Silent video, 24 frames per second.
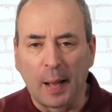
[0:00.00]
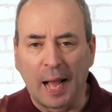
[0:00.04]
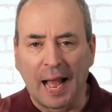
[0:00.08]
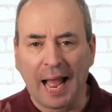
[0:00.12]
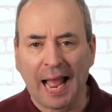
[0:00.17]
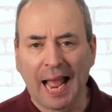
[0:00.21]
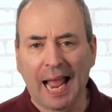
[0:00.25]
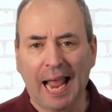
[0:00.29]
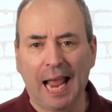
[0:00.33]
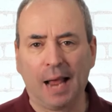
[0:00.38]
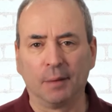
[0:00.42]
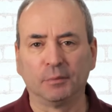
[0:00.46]

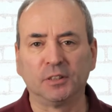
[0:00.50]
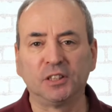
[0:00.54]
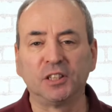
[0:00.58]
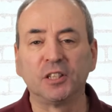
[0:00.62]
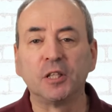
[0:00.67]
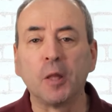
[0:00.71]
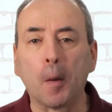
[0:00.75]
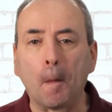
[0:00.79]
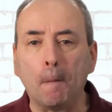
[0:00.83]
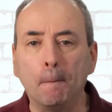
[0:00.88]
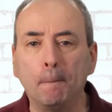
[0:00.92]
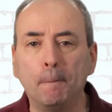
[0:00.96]
Perhaps
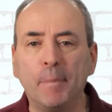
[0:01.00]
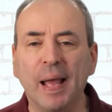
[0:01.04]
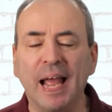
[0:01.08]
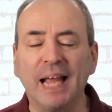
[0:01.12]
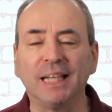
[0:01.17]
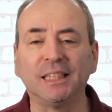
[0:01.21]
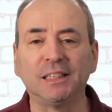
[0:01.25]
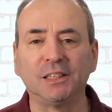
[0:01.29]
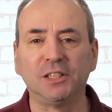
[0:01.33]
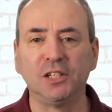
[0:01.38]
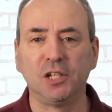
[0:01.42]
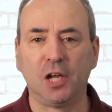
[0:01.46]
the
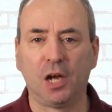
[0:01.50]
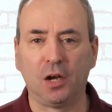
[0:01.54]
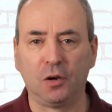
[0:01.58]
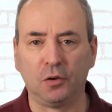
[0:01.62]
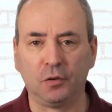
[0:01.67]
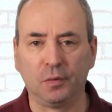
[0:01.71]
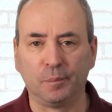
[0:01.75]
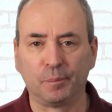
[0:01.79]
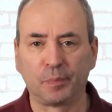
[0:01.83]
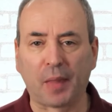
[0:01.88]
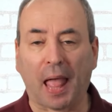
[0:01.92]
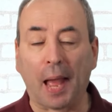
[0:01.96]
best
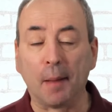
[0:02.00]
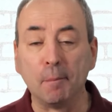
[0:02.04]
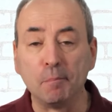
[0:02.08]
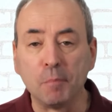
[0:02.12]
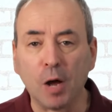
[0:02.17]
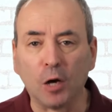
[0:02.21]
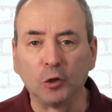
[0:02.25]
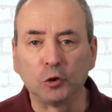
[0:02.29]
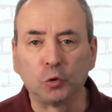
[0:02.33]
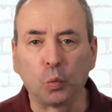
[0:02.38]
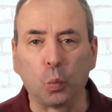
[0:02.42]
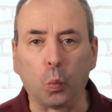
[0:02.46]
known and
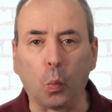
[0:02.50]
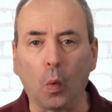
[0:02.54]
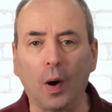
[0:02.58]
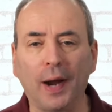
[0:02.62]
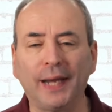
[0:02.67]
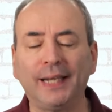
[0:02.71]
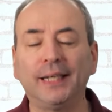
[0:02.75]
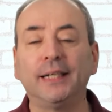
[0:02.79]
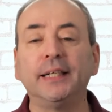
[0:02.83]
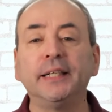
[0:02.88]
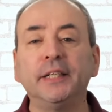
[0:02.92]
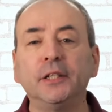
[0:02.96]
most
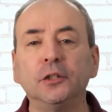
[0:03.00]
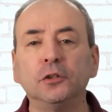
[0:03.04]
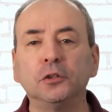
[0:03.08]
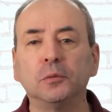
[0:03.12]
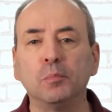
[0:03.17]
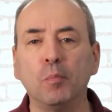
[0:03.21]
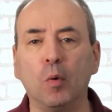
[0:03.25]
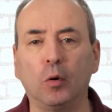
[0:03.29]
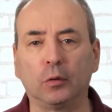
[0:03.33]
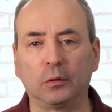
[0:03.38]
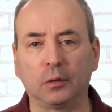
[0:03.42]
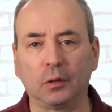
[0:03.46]
widely
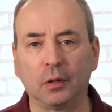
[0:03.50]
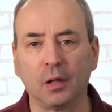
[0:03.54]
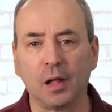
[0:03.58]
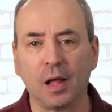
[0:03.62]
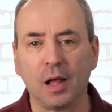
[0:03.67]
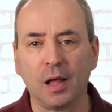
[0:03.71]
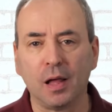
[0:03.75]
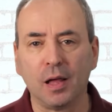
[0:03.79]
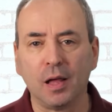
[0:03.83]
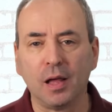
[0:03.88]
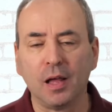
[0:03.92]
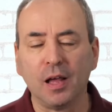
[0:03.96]
used model
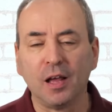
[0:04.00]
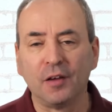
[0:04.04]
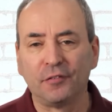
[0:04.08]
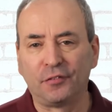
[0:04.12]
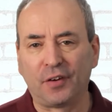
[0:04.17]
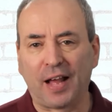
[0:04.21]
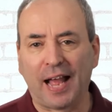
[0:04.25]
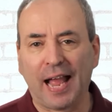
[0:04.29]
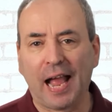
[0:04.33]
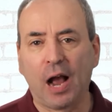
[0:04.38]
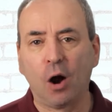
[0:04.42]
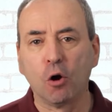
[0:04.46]

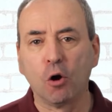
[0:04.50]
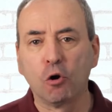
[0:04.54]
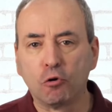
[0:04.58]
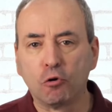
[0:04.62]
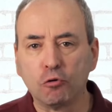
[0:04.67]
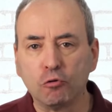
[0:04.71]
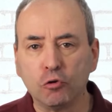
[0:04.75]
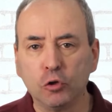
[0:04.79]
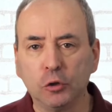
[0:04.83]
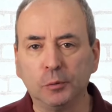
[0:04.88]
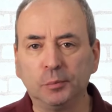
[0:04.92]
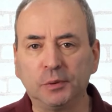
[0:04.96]
for how
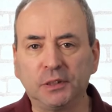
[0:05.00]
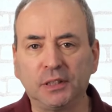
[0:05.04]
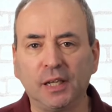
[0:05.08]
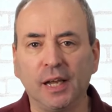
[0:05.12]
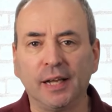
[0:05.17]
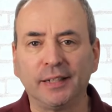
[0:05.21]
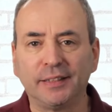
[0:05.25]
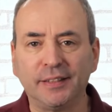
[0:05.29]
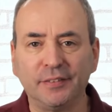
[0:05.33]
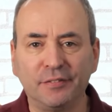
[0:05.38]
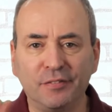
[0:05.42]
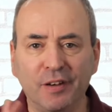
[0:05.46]
groups
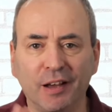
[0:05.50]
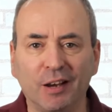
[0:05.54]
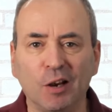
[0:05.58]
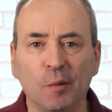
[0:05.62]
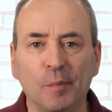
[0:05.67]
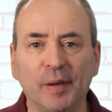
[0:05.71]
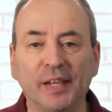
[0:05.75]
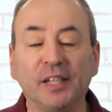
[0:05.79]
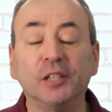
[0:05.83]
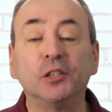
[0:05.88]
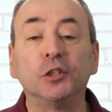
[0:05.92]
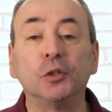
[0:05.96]

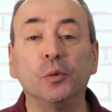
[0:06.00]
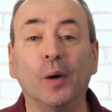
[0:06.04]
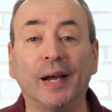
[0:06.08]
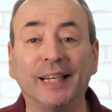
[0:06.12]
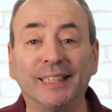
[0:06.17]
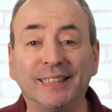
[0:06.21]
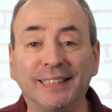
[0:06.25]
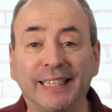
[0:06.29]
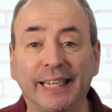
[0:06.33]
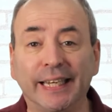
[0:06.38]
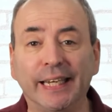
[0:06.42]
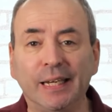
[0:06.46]
develop into a
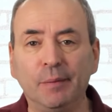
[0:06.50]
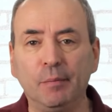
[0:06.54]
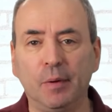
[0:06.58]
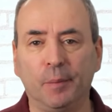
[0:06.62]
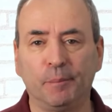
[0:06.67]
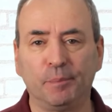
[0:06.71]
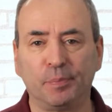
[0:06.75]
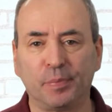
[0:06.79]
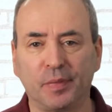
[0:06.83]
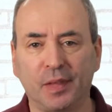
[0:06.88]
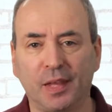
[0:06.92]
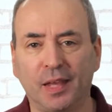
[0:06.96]
team
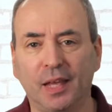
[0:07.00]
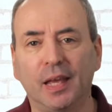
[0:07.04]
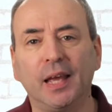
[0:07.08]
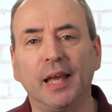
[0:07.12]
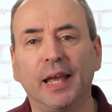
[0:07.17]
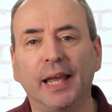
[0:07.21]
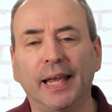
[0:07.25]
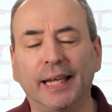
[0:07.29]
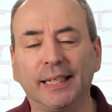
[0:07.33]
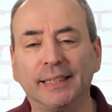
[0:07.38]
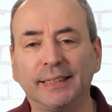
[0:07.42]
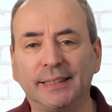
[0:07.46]

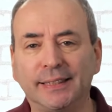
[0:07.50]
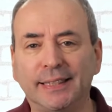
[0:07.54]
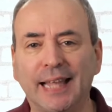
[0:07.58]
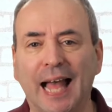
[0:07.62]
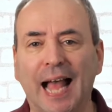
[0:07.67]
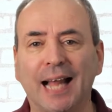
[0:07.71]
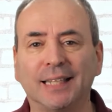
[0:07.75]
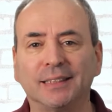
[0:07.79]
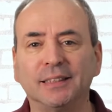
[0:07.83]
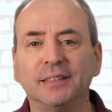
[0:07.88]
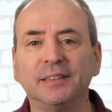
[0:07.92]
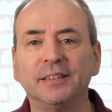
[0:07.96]
is
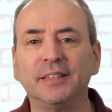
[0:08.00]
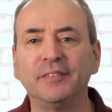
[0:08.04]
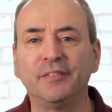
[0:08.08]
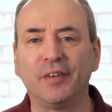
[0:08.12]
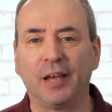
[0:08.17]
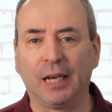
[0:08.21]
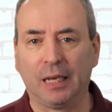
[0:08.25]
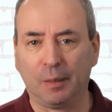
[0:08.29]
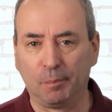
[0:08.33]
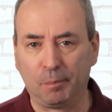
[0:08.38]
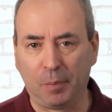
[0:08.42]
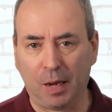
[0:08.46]
that
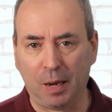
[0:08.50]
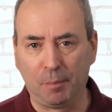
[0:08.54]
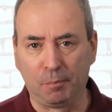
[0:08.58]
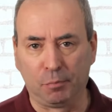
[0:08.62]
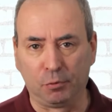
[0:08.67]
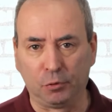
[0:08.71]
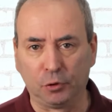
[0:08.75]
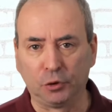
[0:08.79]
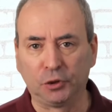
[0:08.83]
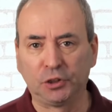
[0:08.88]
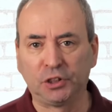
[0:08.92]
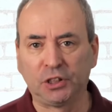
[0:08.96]
developed by
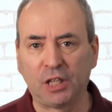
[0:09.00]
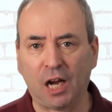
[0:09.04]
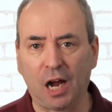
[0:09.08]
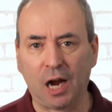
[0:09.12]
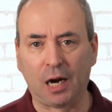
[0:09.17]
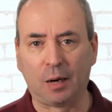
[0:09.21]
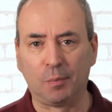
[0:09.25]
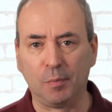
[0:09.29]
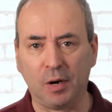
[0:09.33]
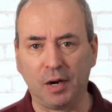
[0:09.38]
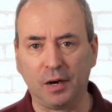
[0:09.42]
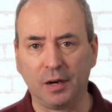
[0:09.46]
Bruce
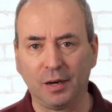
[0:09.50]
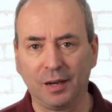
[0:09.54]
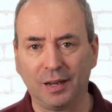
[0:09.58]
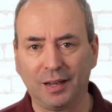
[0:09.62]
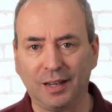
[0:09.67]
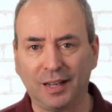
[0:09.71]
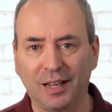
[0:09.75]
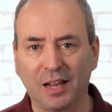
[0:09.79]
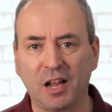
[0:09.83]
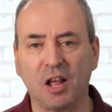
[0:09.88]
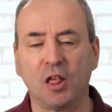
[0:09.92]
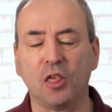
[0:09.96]
Tuckman,
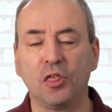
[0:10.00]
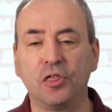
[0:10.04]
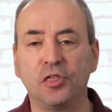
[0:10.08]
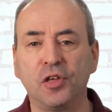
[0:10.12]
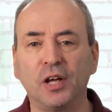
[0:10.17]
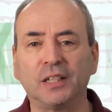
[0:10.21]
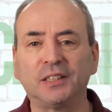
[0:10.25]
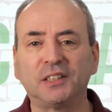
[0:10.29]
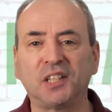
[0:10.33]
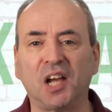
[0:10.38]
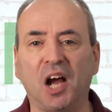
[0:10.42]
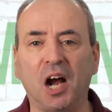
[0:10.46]

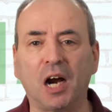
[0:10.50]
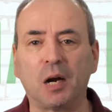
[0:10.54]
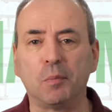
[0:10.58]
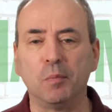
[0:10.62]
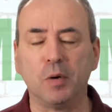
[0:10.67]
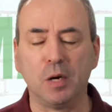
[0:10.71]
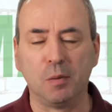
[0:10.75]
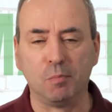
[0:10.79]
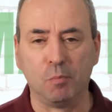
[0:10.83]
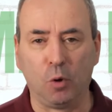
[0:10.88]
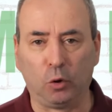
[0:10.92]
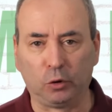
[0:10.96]
the
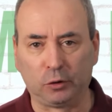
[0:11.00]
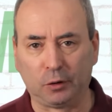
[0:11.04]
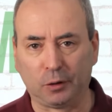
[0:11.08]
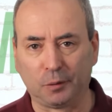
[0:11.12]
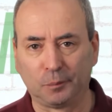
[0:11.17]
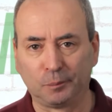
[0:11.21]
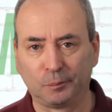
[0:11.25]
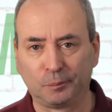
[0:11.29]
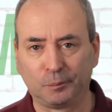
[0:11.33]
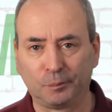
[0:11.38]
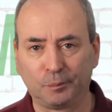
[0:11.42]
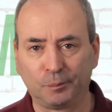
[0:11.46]
Tuckman model.